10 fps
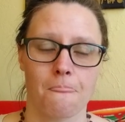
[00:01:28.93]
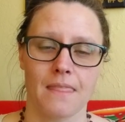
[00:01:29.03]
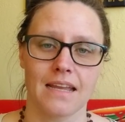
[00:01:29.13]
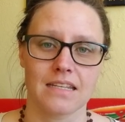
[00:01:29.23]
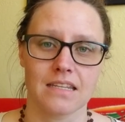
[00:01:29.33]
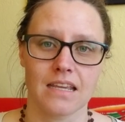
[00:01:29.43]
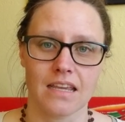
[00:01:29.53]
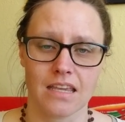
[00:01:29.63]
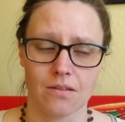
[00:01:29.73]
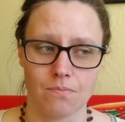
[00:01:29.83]

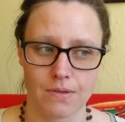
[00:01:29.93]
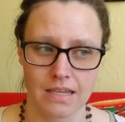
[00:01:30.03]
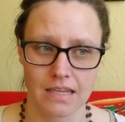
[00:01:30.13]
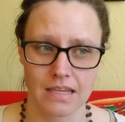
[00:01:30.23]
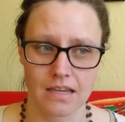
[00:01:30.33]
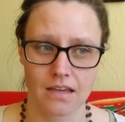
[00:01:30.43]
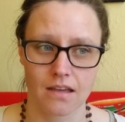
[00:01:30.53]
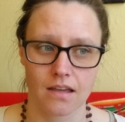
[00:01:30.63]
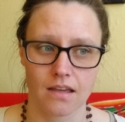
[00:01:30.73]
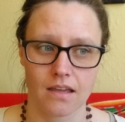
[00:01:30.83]
it
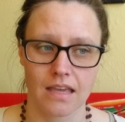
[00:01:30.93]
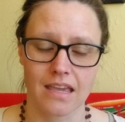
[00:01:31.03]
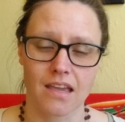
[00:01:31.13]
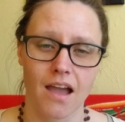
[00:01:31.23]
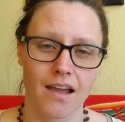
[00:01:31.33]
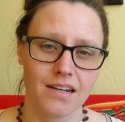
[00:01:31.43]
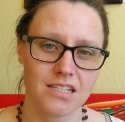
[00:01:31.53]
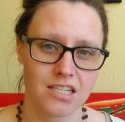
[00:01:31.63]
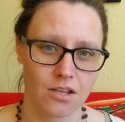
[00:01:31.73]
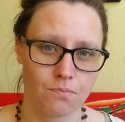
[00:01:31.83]
could kind of
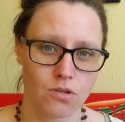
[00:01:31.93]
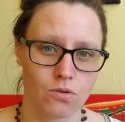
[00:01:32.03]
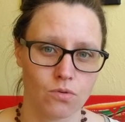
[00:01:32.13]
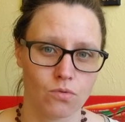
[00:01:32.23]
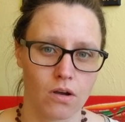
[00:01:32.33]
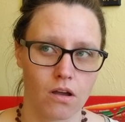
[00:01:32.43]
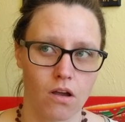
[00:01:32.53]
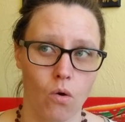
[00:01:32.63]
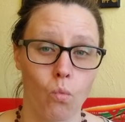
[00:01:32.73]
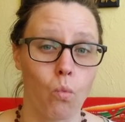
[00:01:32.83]
tip you
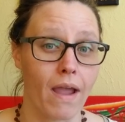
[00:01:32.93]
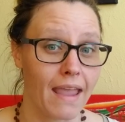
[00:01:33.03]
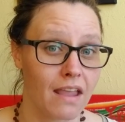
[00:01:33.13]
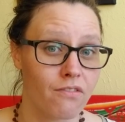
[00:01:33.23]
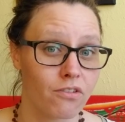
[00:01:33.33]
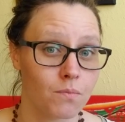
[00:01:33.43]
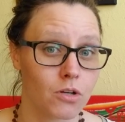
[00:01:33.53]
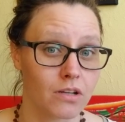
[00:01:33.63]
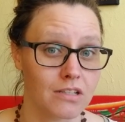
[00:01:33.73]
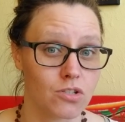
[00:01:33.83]
away from
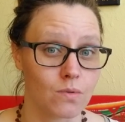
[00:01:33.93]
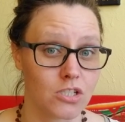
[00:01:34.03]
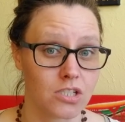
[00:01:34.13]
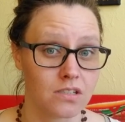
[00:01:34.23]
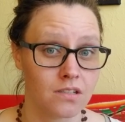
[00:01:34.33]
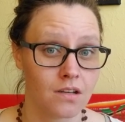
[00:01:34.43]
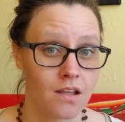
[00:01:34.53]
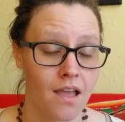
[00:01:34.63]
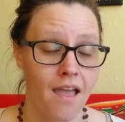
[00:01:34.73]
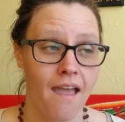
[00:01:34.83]
your intuition.
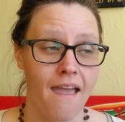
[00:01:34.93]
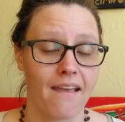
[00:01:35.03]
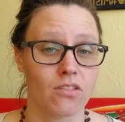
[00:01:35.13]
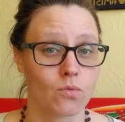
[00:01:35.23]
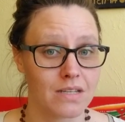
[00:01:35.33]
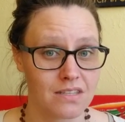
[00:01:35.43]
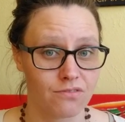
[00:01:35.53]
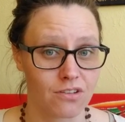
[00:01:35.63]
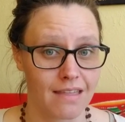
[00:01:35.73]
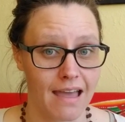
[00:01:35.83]
And the reason
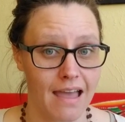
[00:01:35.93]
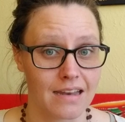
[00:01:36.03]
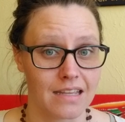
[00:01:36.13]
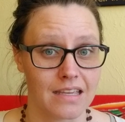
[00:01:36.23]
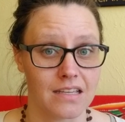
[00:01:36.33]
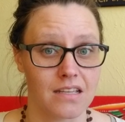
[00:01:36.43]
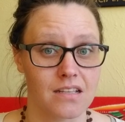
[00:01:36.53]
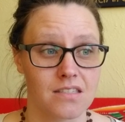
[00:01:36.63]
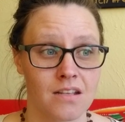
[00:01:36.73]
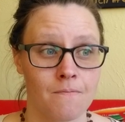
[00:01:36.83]
for that
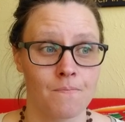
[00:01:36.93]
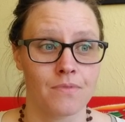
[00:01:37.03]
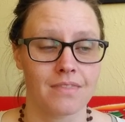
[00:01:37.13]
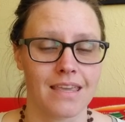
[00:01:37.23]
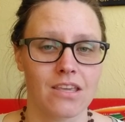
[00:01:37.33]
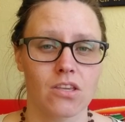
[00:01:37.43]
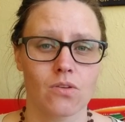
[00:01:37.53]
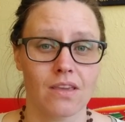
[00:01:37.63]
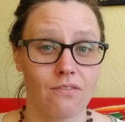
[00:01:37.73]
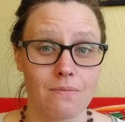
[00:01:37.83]
is you can
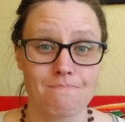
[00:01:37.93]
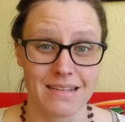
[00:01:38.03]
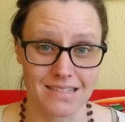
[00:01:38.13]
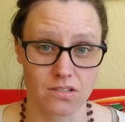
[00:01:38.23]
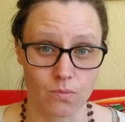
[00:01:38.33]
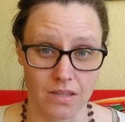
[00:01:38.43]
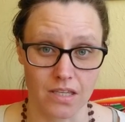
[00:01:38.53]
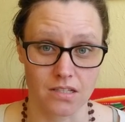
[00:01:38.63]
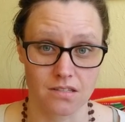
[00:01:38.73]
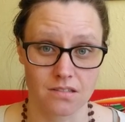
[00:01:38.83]
get very mental with
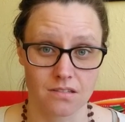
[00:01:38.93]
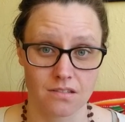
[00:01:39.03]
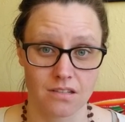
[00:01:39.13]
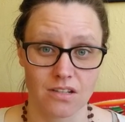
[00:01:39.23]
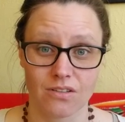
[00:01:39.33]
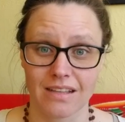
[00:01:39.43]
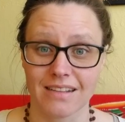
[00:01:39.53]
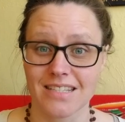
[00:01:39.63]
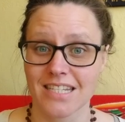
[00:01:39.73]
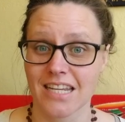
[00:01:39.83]
it. Like
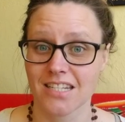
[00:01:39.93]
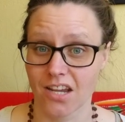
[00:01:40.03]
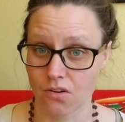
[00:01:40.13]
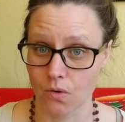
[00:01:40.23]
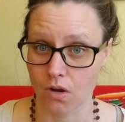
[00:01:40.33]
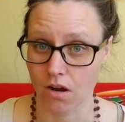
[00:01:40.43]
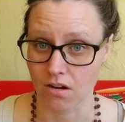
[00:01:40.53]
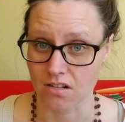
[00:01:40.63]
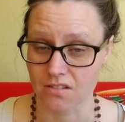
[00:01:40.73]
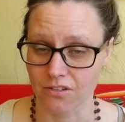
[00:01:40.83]
let's take tarot
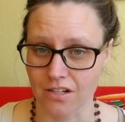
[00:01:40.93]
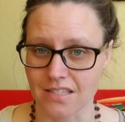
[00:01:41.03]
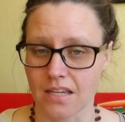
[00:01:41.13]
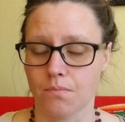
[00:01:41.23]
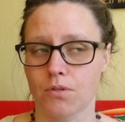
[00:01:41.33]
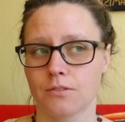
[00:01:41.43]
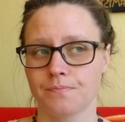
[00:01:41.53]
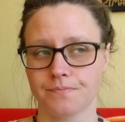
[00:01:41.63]
cards, for example.